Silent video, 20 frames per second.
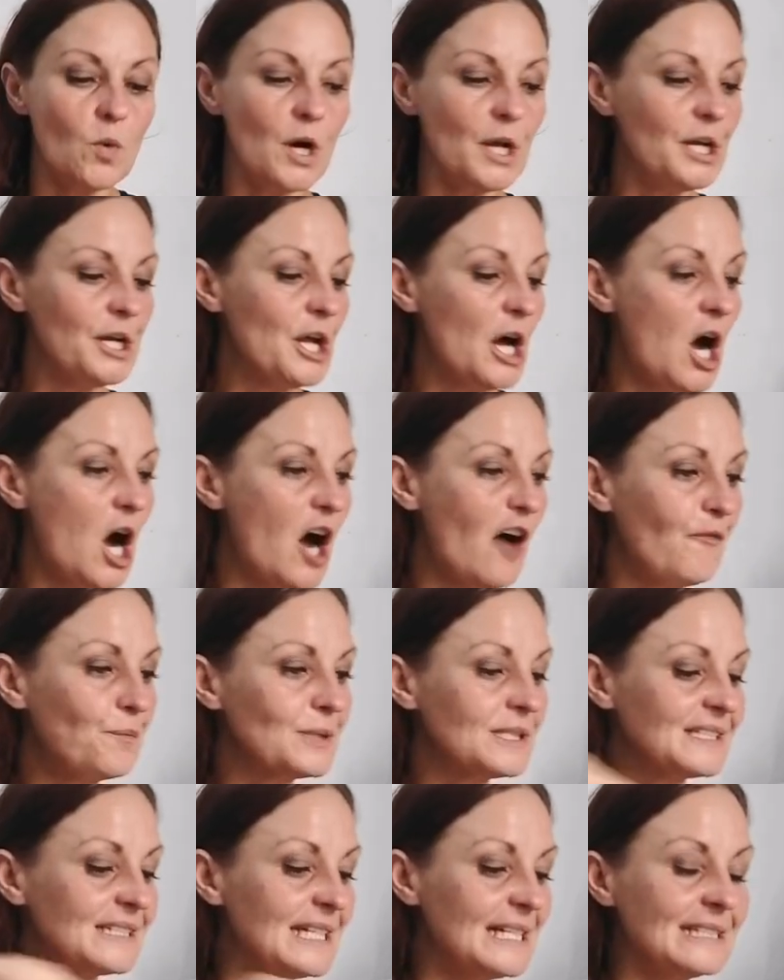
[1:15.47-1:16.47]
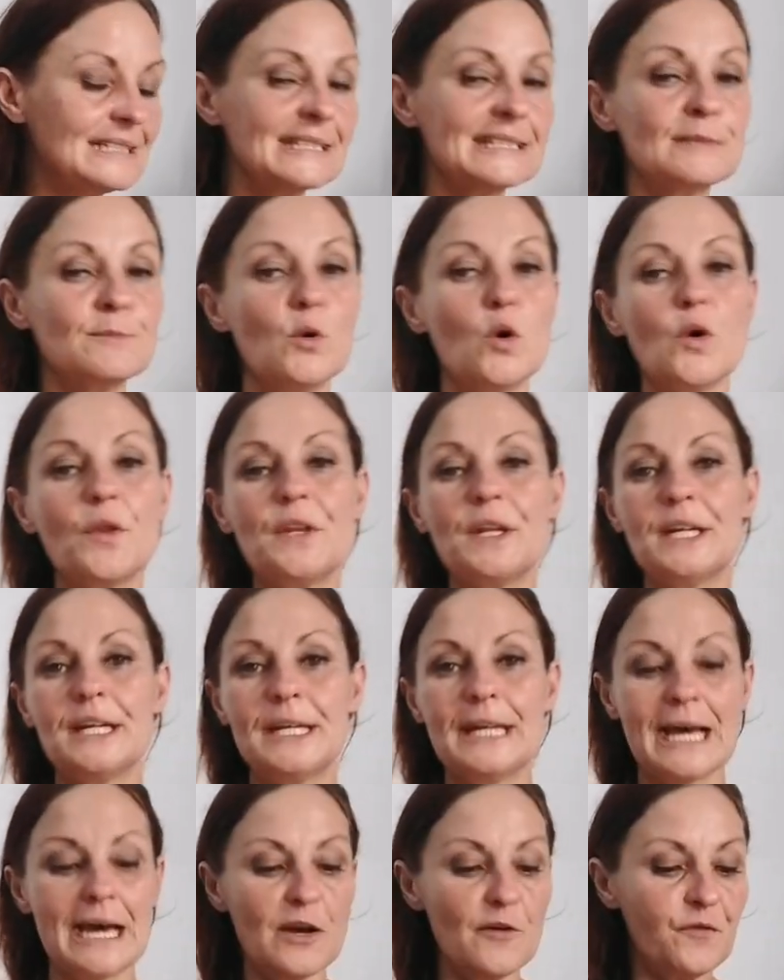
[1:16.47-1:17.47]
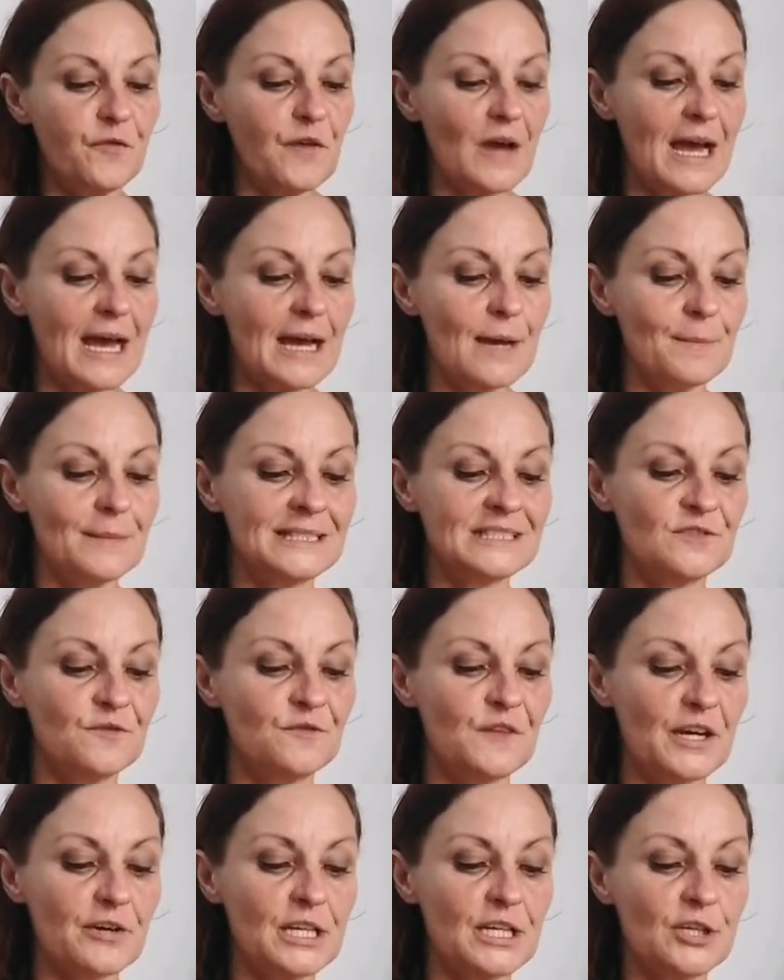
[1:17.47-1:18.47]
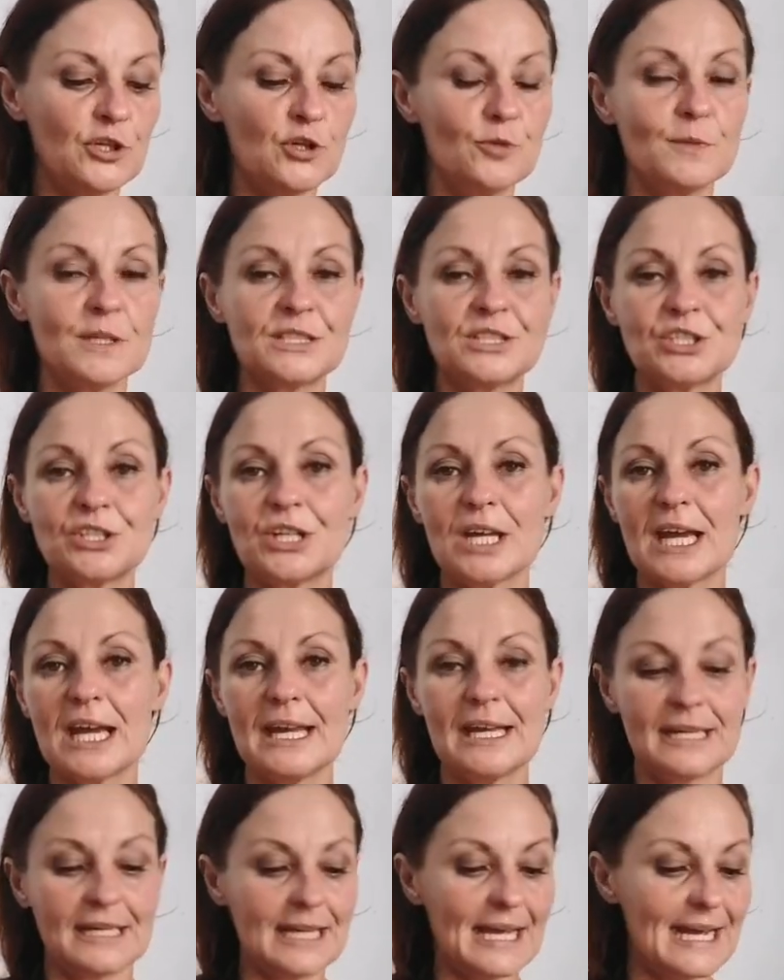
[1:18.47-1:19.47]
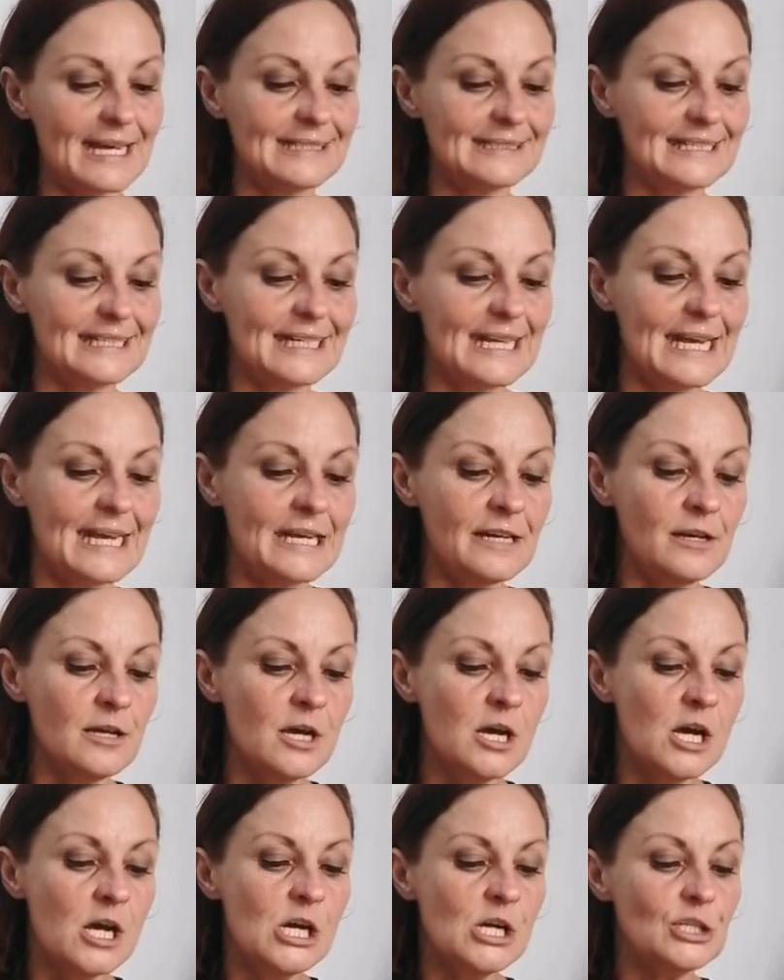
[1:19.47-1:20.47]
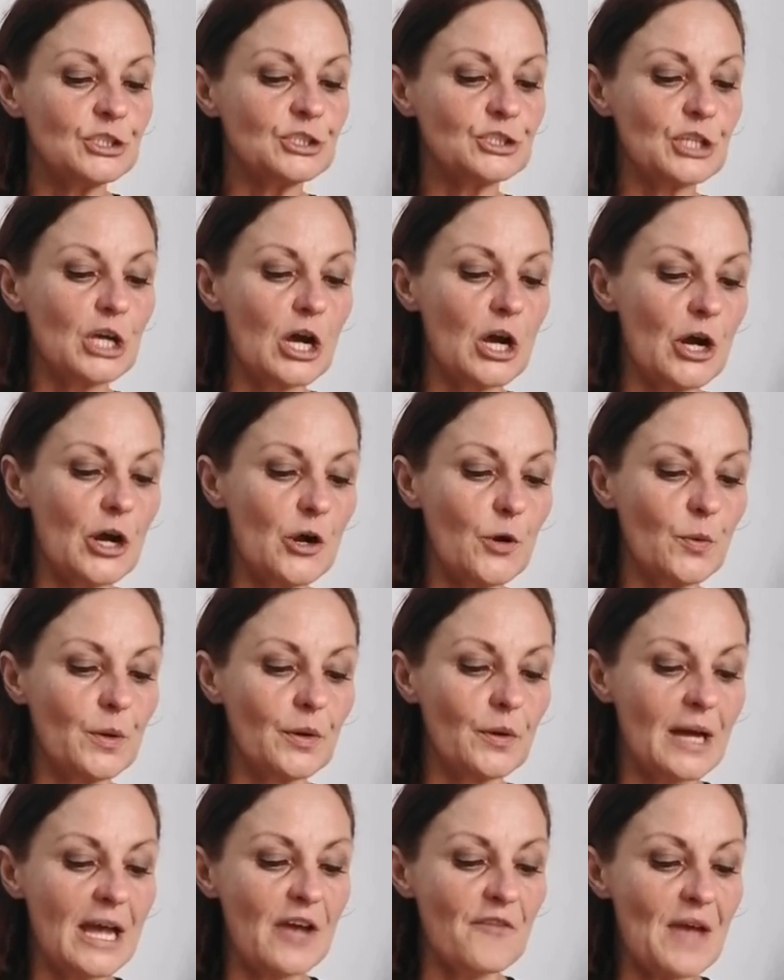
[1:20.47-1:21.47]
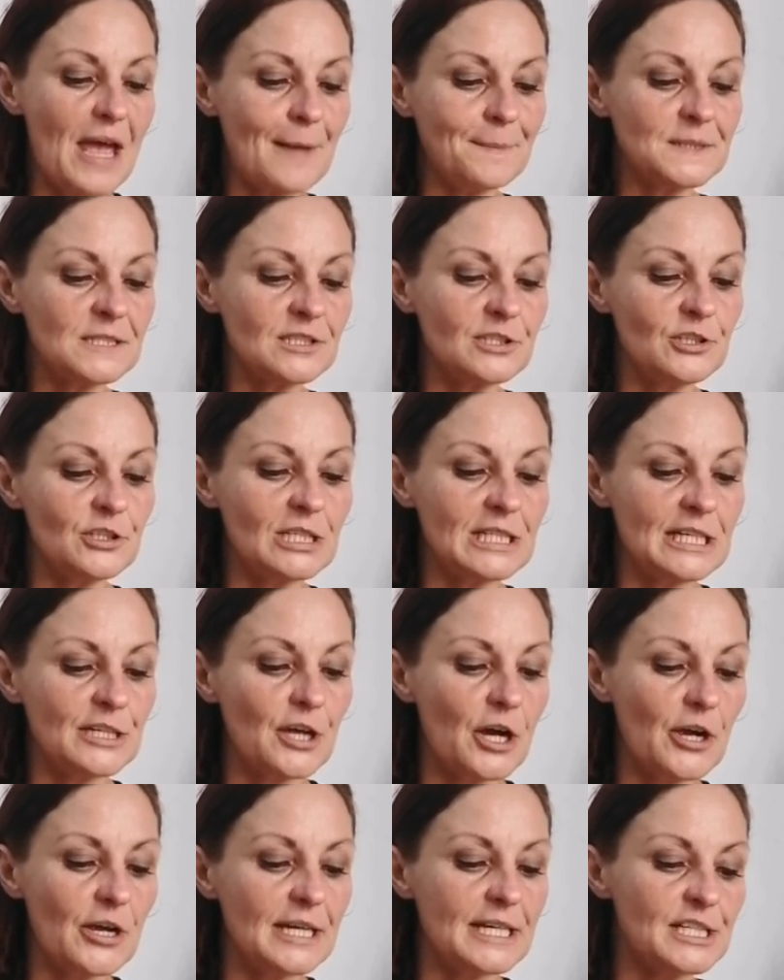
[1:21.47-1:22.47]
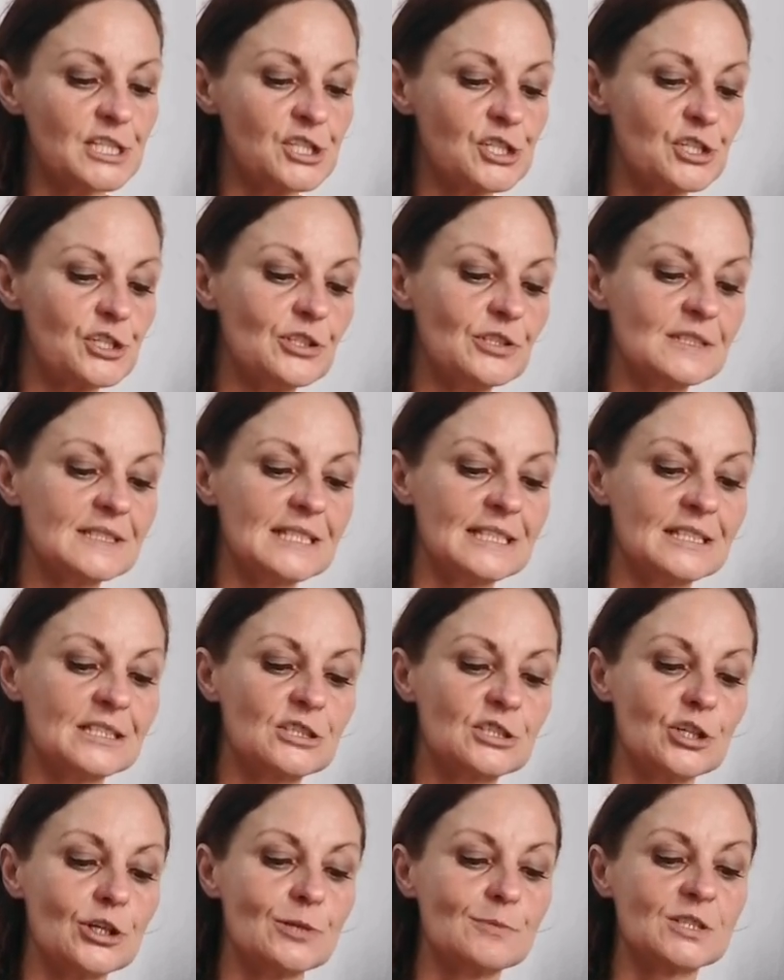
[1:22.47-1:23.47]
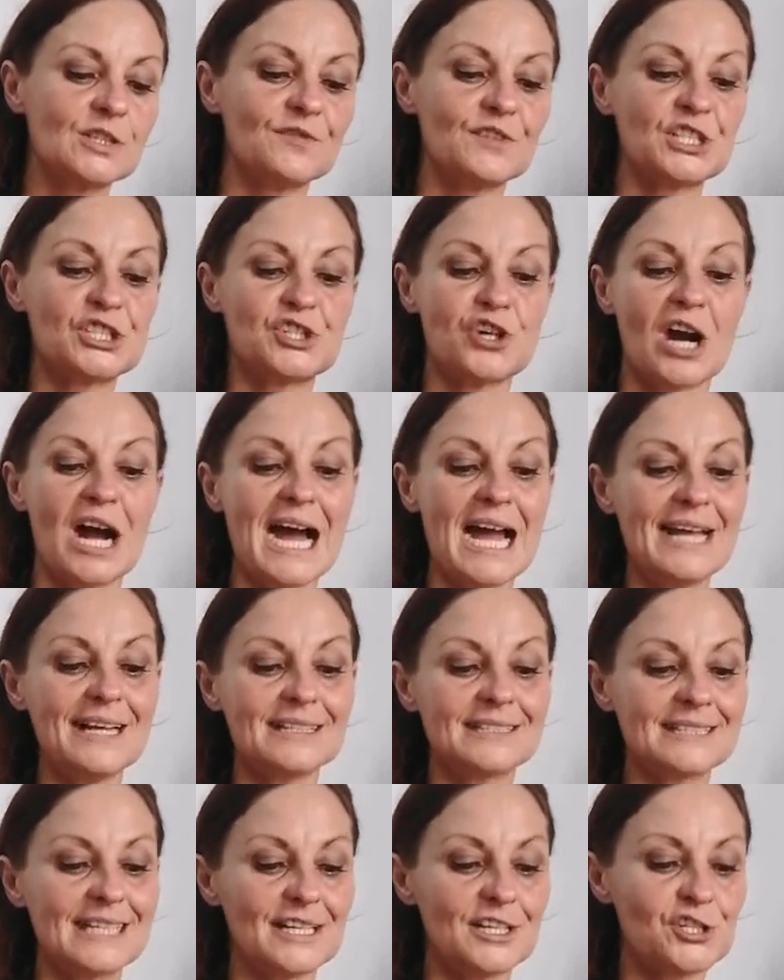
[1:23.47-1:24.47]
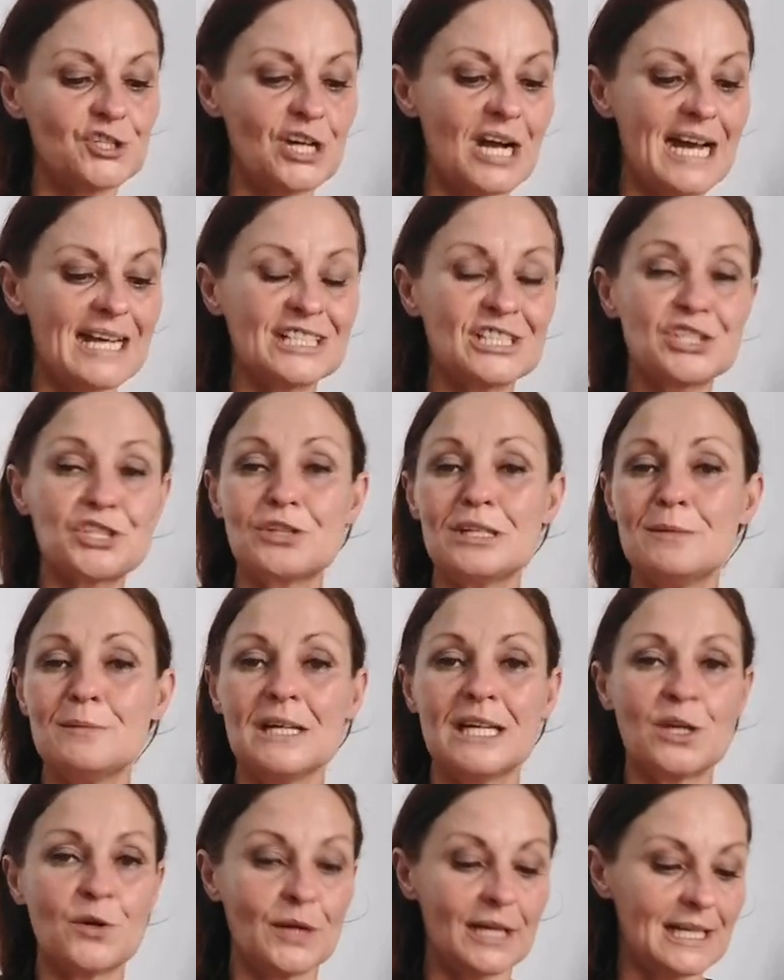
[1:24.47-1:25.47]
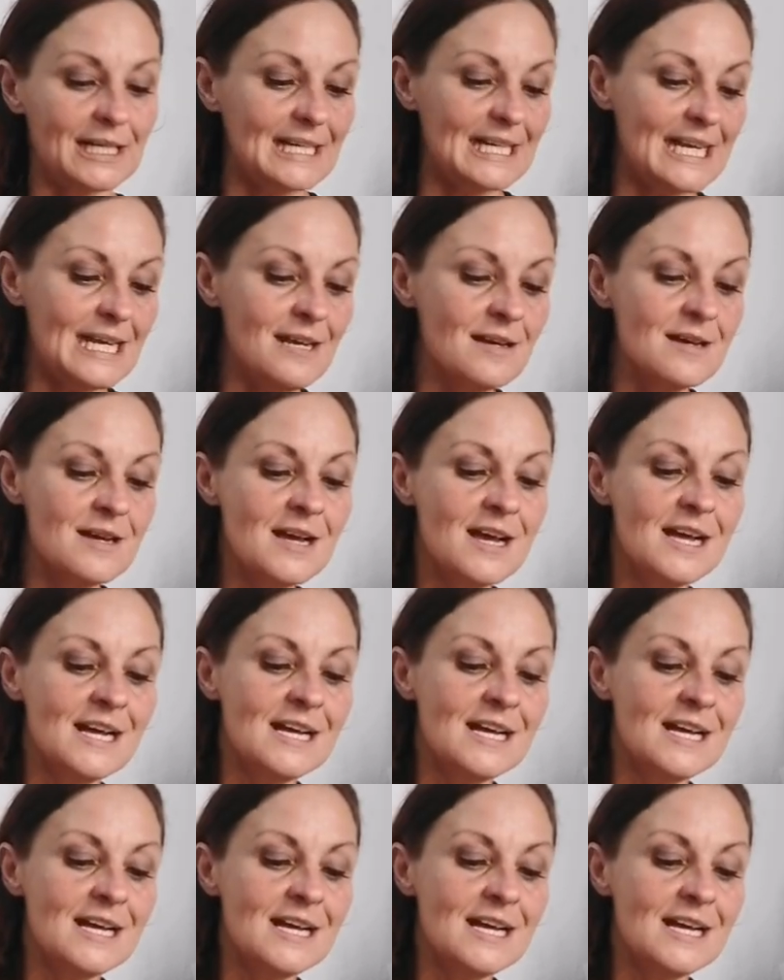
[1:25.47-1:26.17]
1.5% is more than enough. It's very humid today in KZN, so we will have absolutely no issues in terms of it drying. It's going to dry extremely quickly.